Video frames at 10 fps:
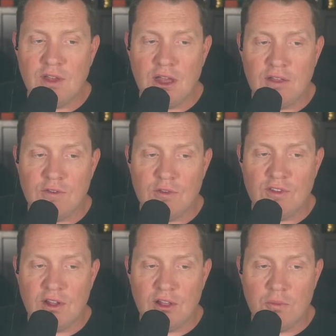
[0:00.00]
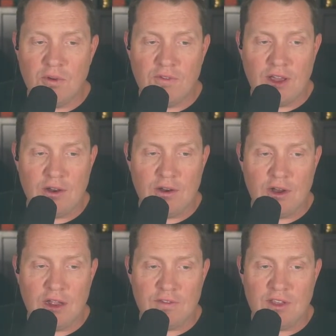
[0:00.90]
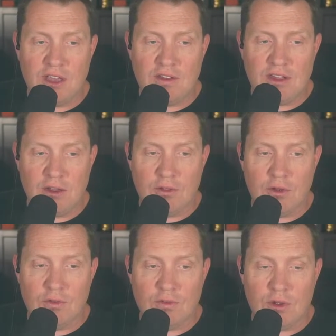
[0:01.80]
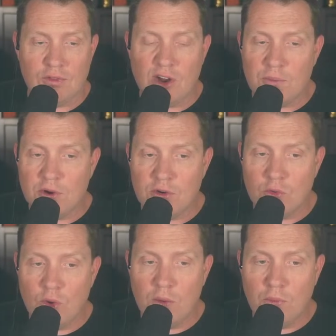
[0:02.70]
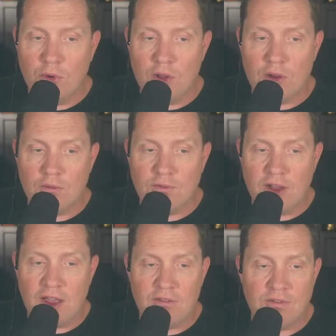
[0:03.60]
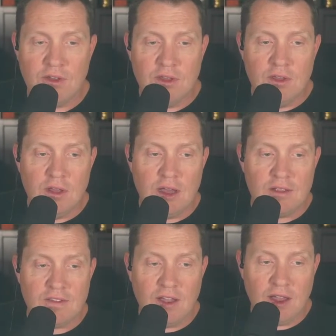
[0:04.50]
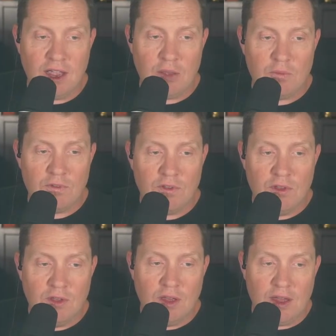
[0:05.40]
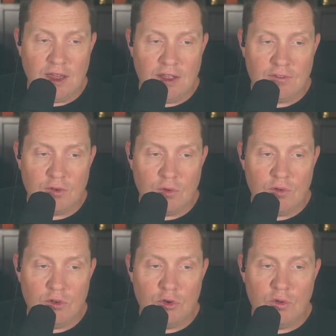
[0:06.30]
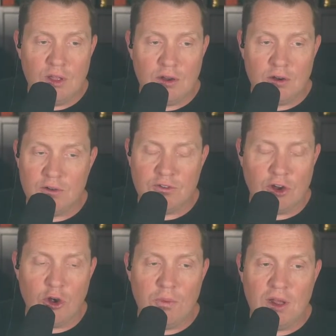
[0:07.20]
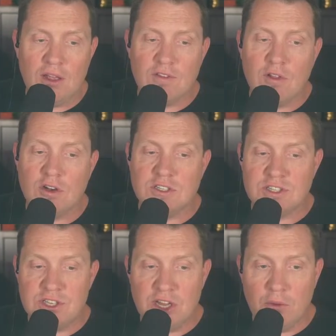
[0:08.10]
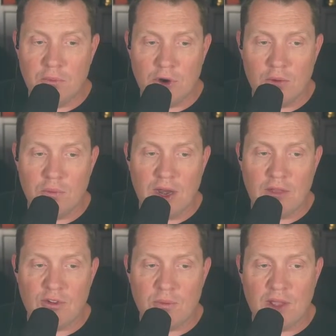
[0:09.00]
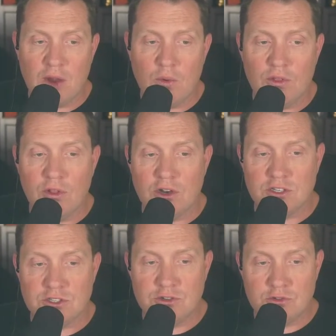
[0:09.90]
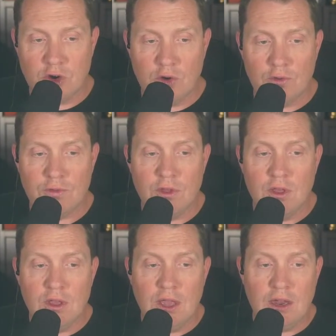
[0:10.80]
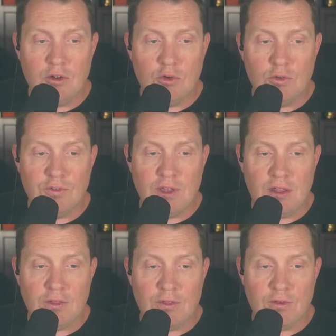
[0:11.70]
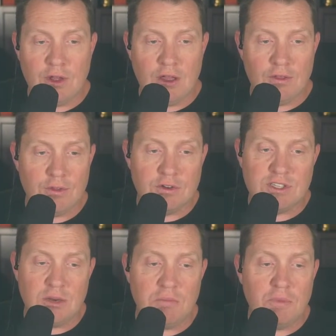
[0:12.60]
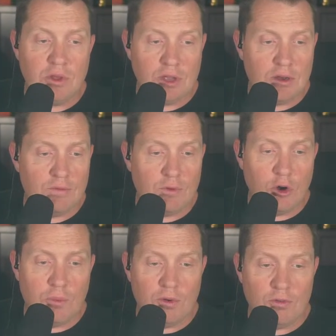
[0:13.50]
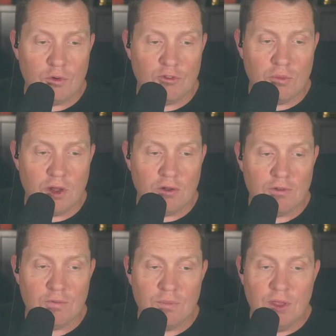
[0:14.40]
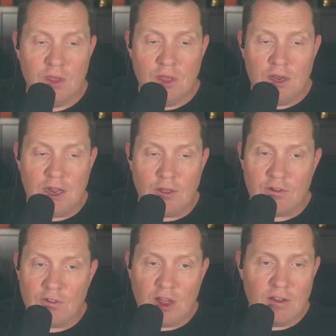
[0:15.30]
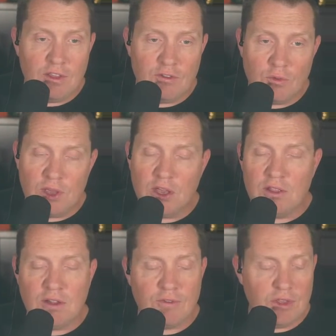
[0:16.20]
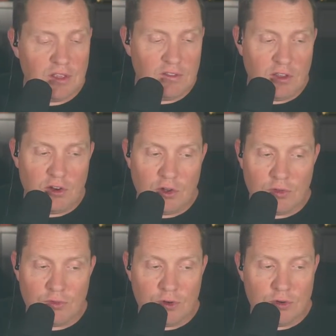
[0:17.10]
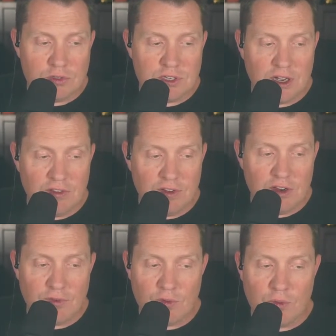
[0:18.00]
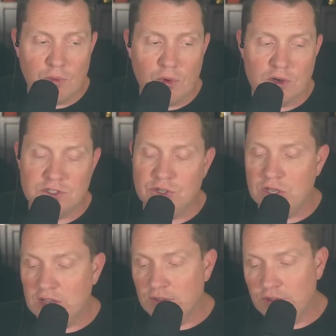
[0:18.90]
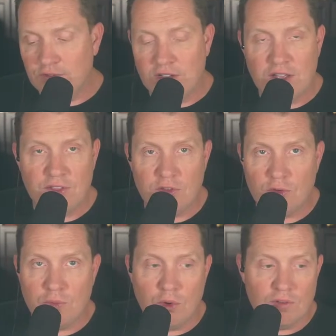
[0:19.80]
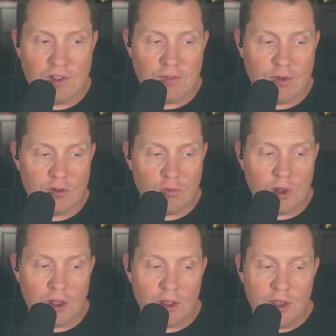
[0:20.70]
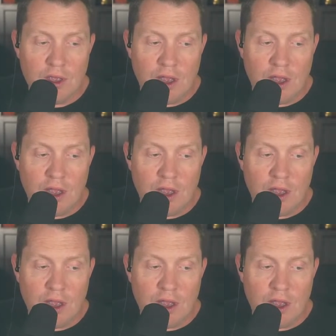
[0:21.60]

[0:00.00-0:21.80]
Uh, so this LM provider SDK download. So Anthropic grew 1.5 uh, times uh, so Google, or sorry, OpenAI has the largest number, but Anthropic had one of the largest growth, and Google's at th- uh, 13 million for open source models. Now, there's a lot of these that we can definitely continue to go through. Tons of different reports. You can definitely find these reports out there as well.